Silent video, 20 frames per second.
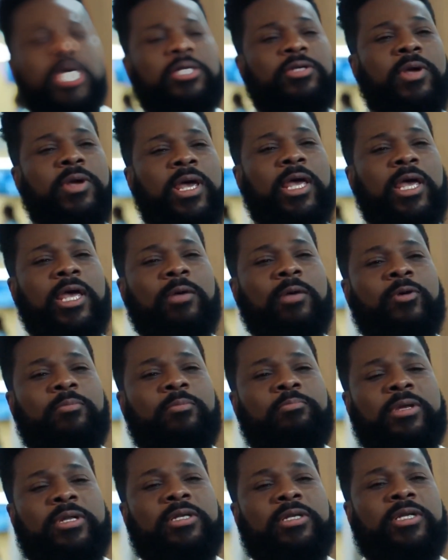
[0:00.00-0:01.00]
and those
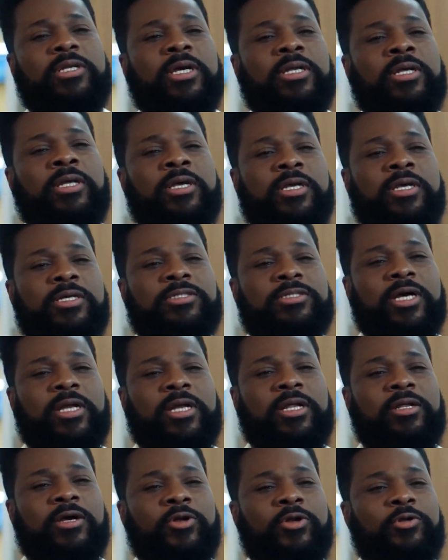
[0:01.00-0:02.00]
files surface,
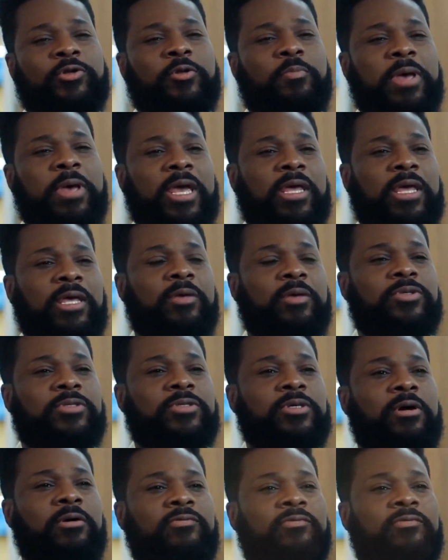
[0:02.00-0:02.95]
this story won't just be